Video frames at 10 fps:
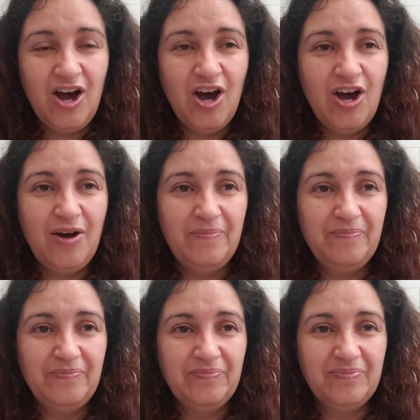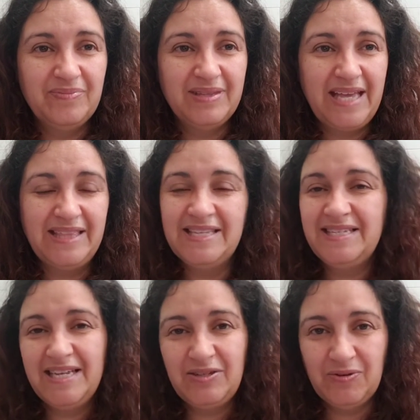that this
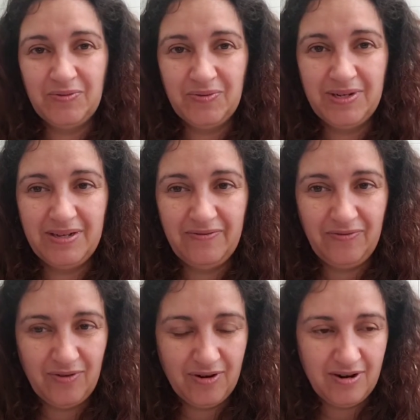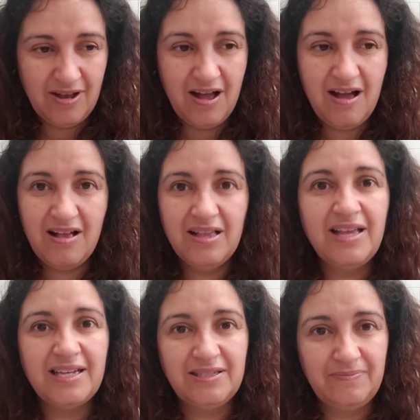day don't ruin it for
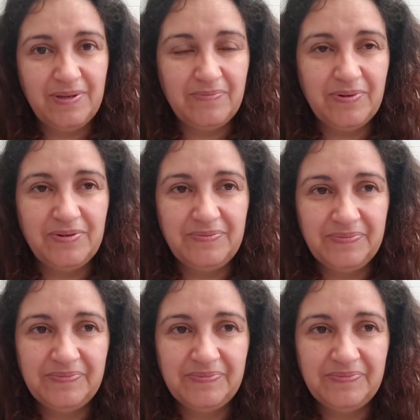lots of people.